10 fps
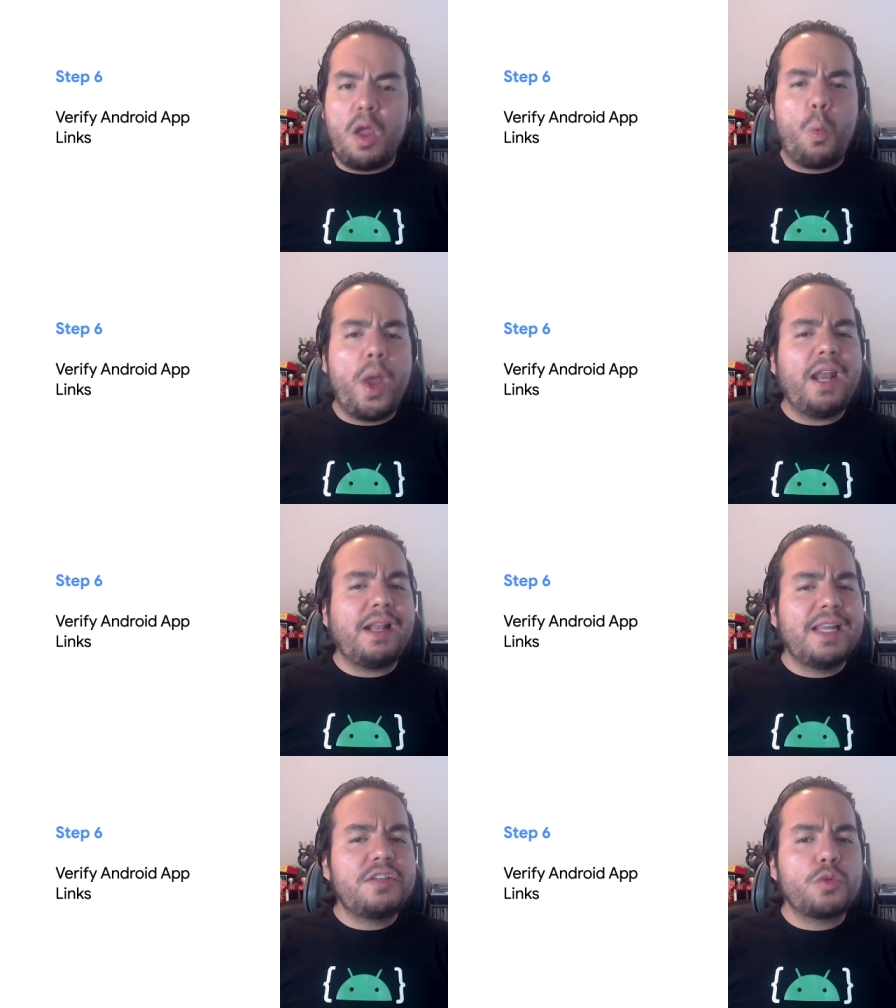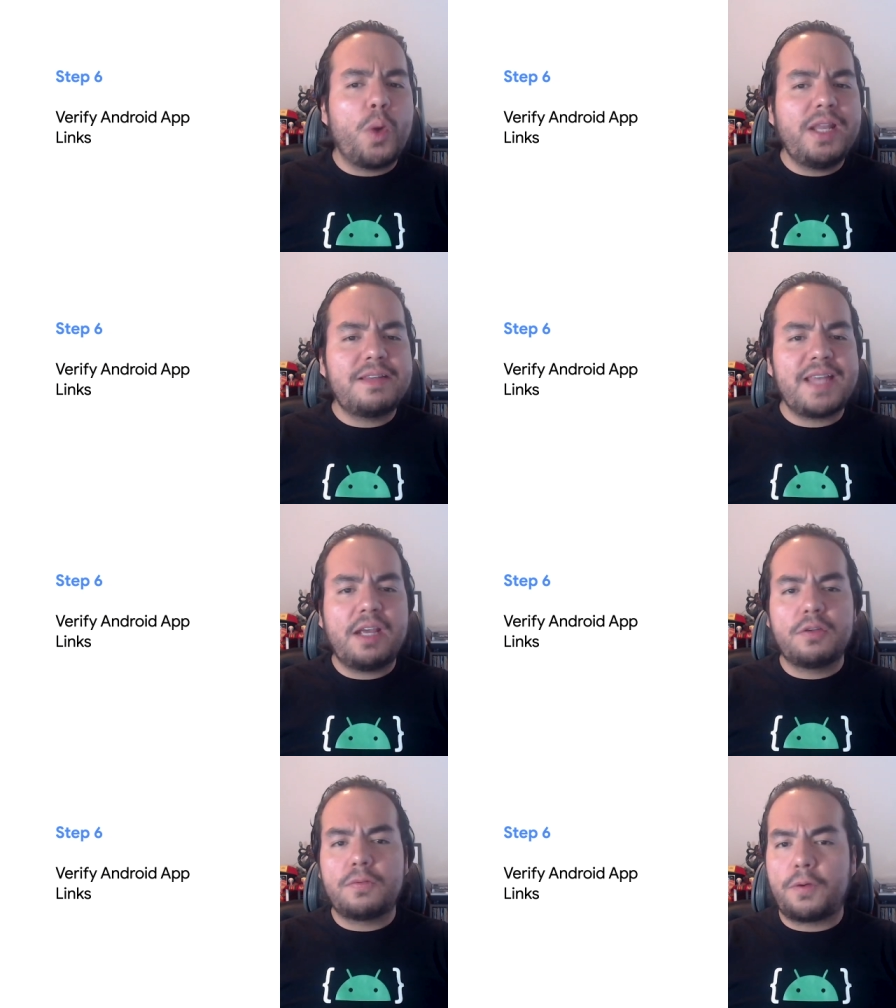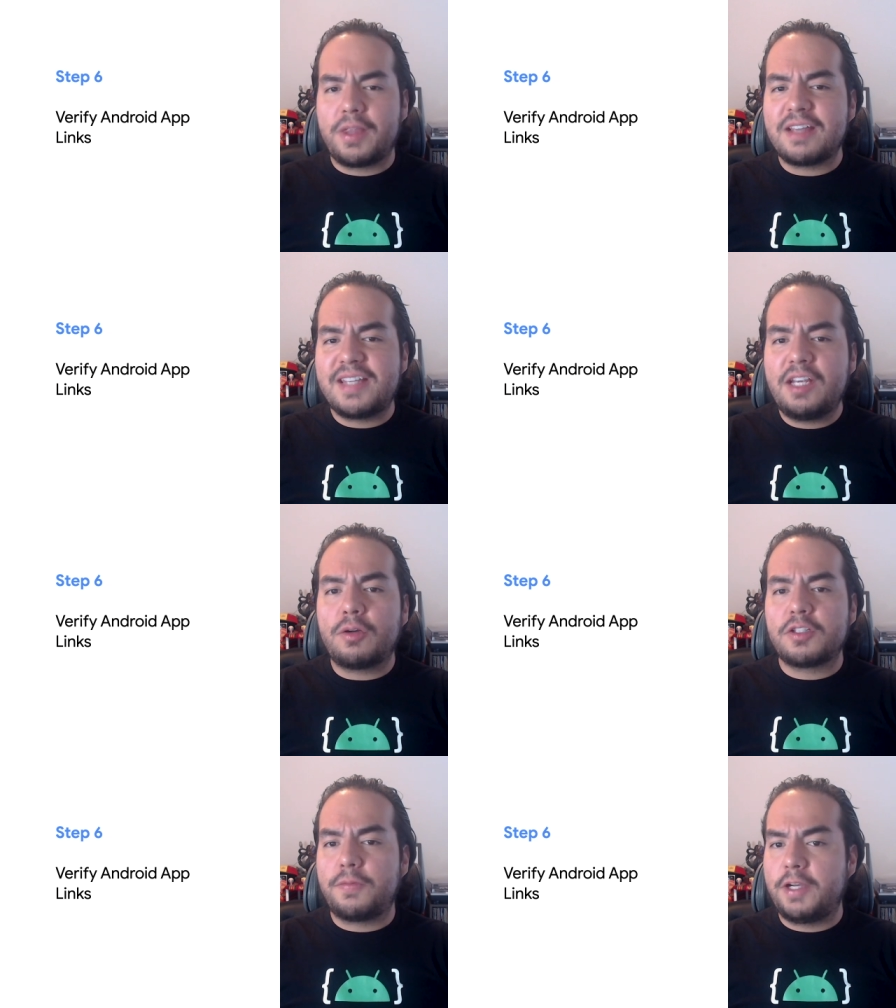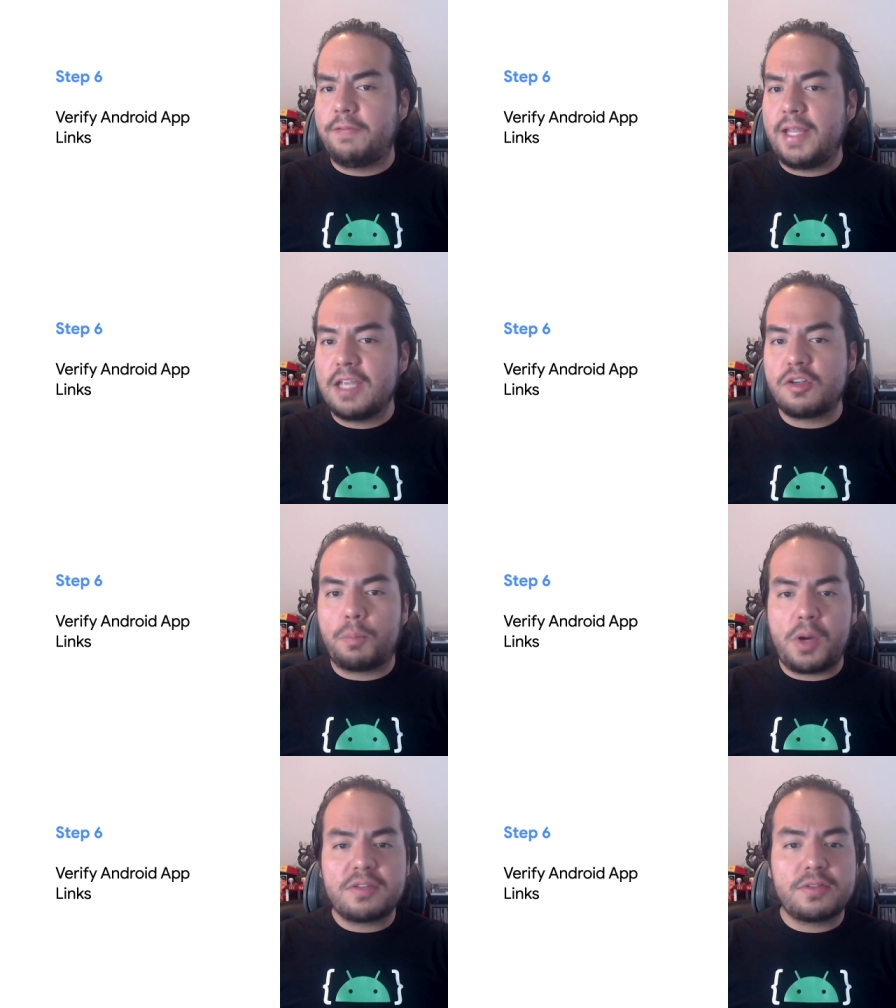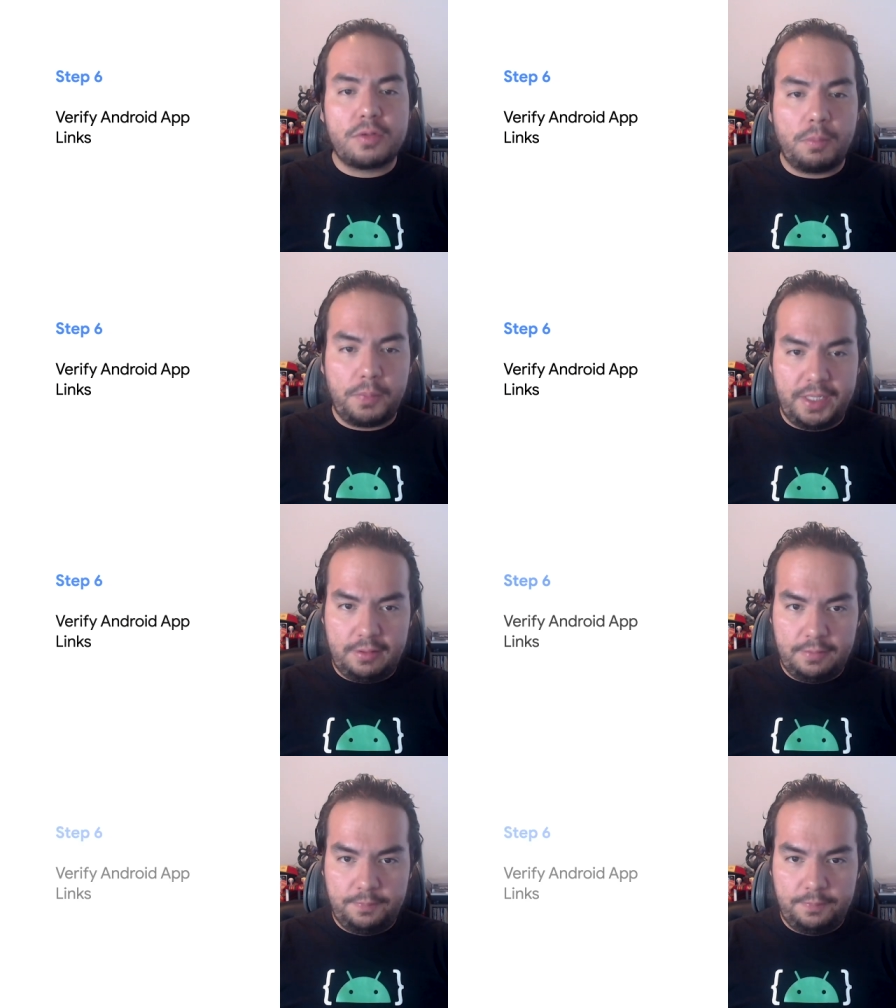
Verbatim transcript: Wait at least 20 seconds for the asynchronous verification process to complete.